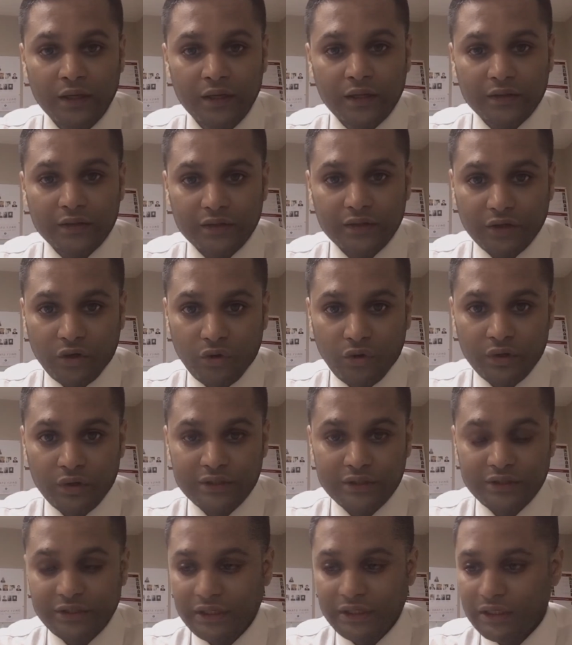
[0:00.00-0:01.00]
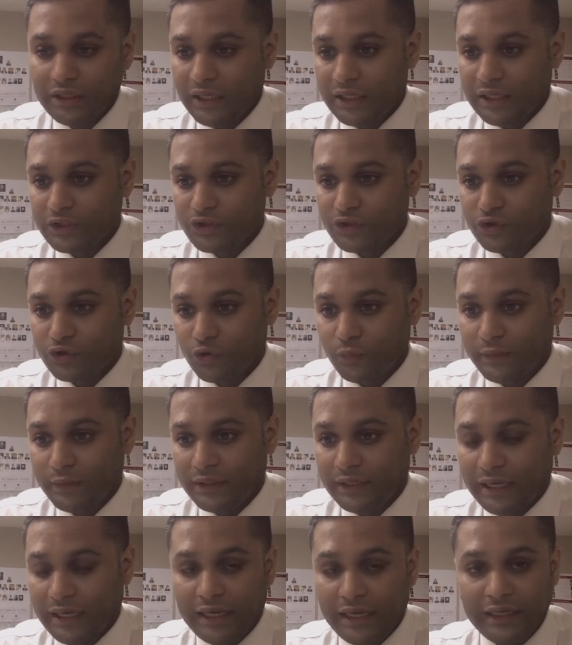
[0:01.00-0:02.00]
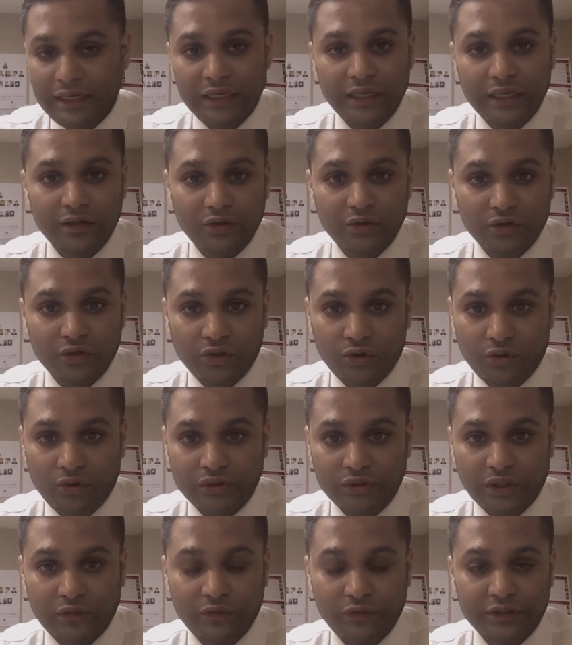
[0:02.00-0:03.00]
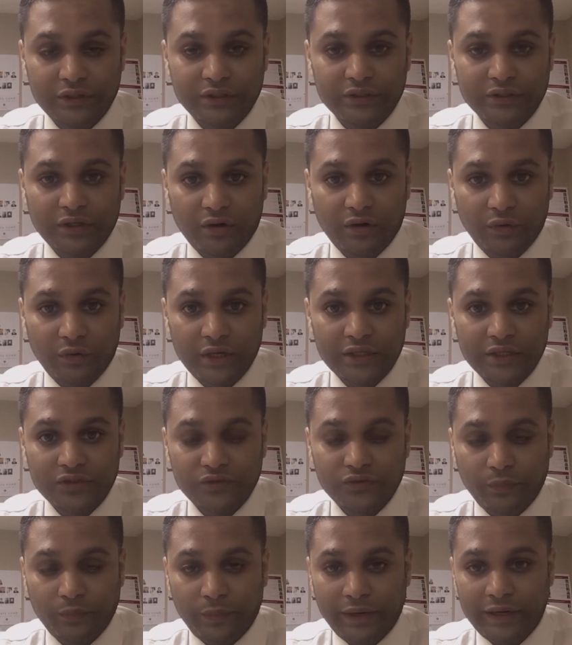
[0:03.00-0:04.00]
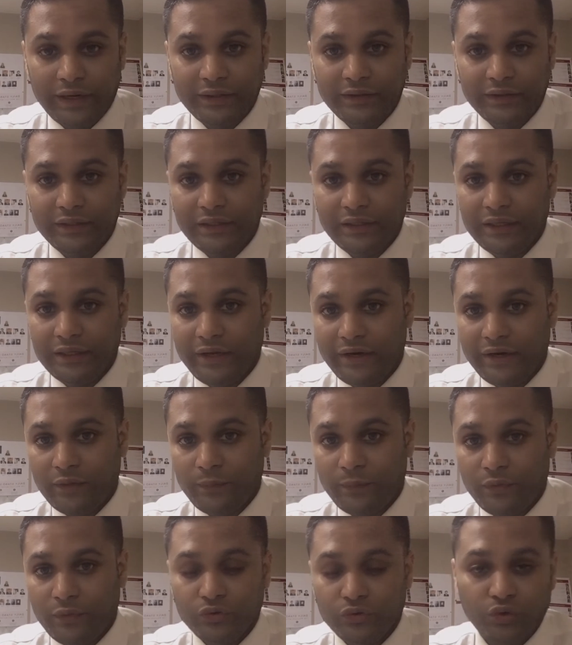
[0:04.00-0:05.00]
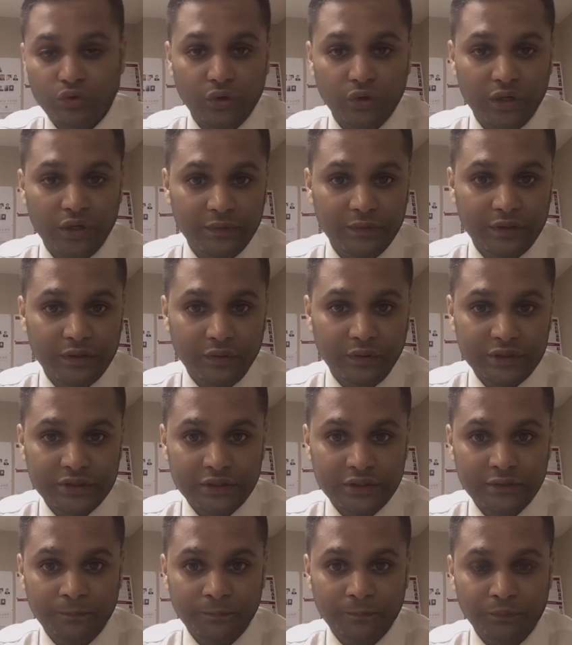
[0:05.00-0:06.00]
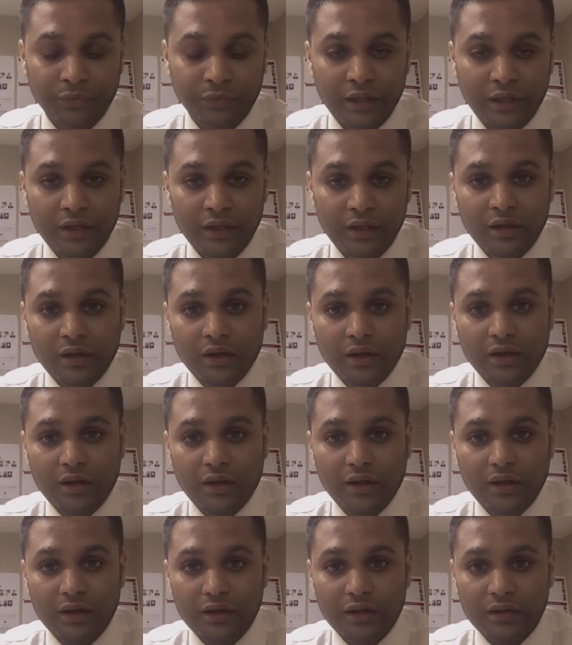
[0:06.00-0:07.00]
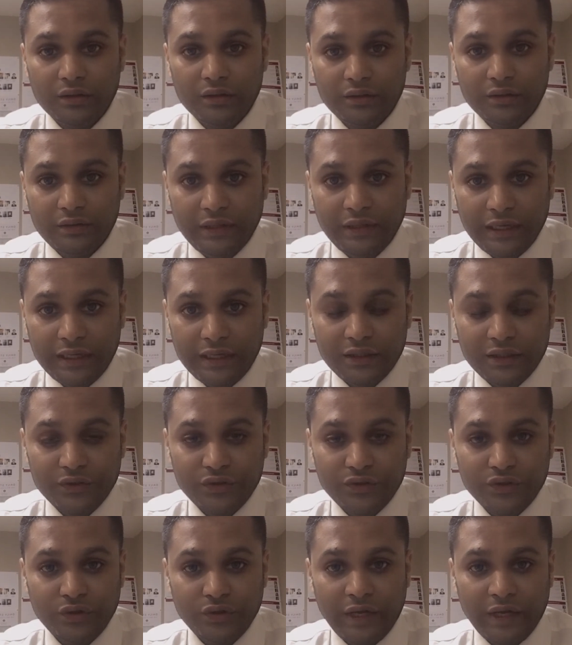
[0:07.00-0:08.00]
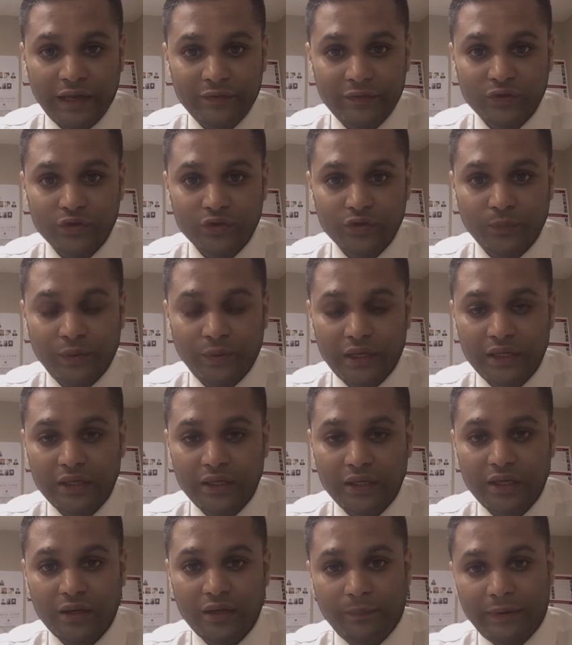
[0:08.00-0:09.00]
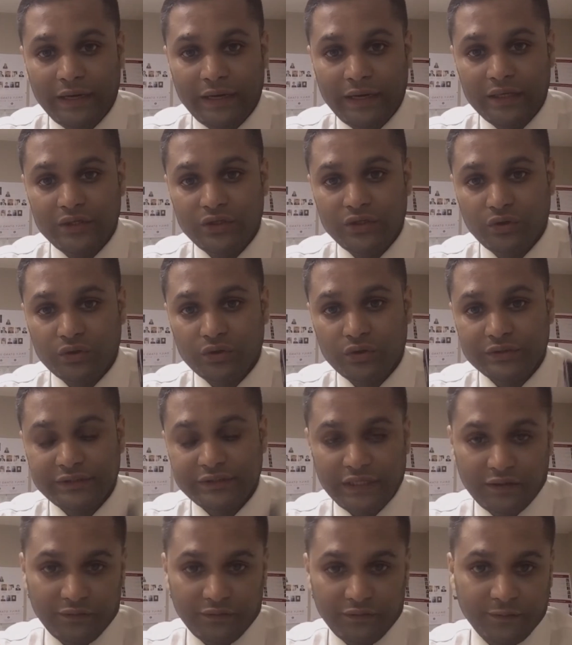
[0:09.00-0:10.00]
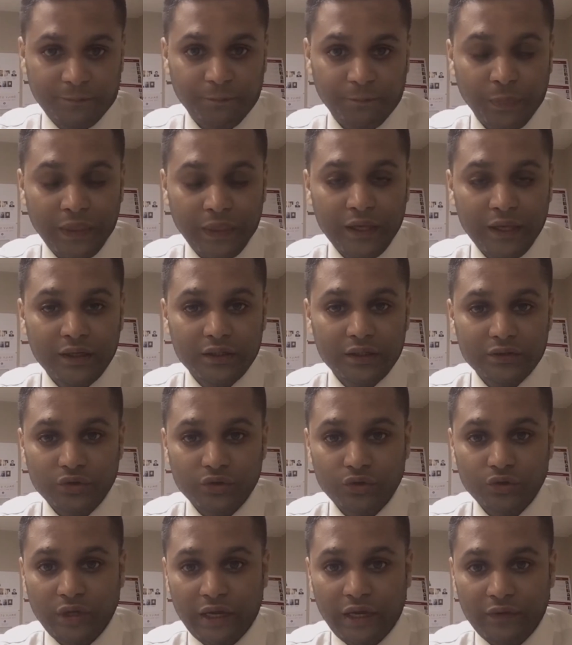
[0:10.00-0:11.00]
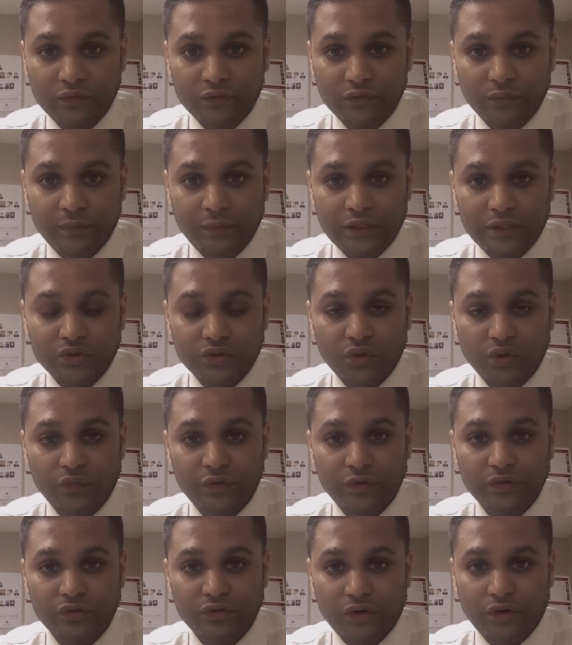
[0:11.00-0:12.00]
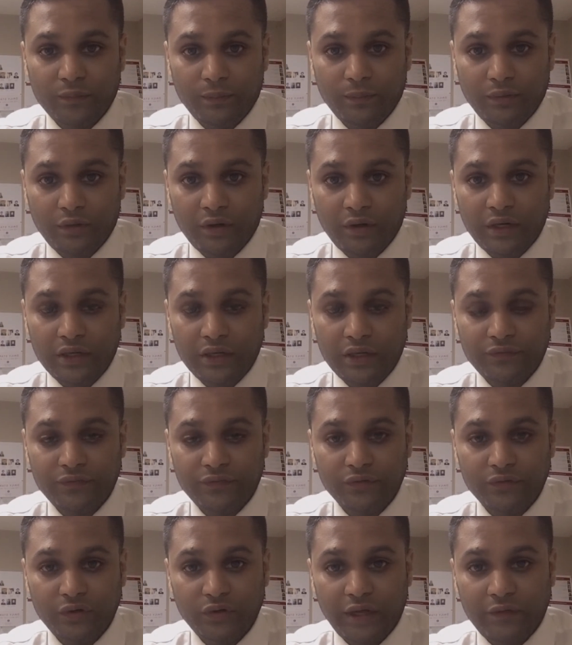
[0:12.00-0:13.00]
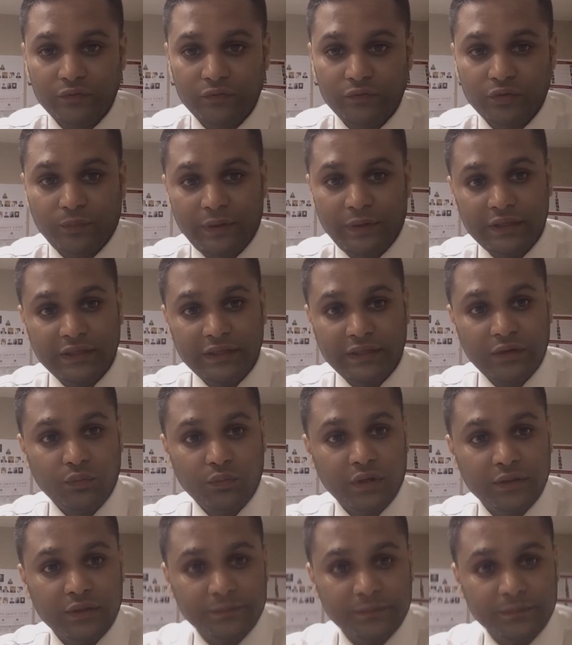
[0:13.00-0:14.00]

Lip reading: The quarantine, it should be in any local hotel which is arranged by the airport or immigration, that you have to pay by yourself. So you have to make sure with your employer, if you have to pay that one,